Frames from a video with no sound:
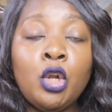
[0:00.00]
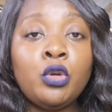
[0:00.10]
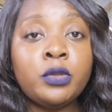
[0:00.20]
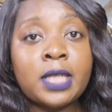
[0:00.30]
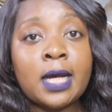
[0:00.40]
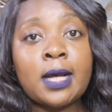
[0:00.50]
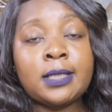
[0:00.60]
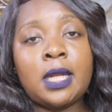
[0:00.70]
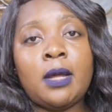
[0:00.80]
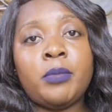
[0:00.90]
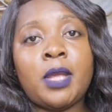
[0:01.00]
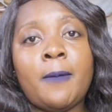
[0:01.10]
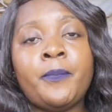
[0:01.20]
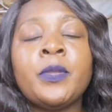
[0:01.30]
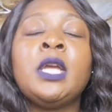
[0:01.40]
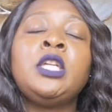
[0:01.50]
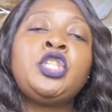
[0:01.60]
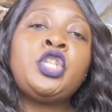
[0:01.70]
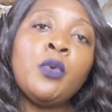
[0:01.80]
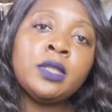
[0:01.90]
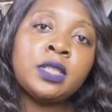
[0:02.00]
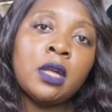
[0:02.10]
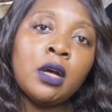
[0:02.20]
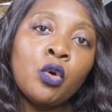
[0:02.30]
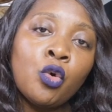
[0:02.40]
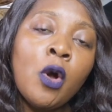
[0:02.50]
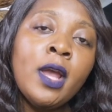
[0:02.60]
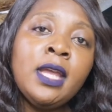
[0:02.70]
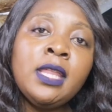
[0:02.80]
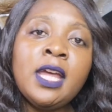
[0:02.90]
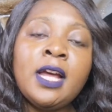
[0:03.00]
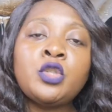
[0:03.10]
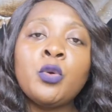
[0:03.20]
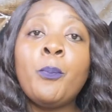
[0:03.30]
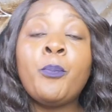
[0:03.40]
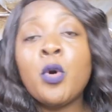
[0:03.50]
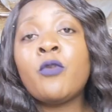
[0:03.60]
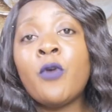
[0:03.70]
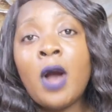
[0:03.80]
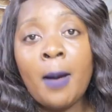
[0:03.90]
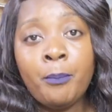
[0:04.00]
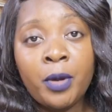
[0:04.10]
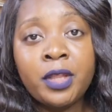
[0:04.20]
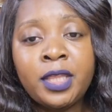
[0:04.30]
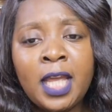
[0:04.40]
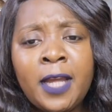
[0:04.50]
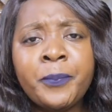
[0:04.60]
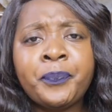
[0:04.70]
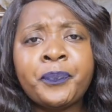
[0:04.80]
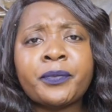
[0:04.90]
Lusaka, Zambia. She was going there to book for her birthday.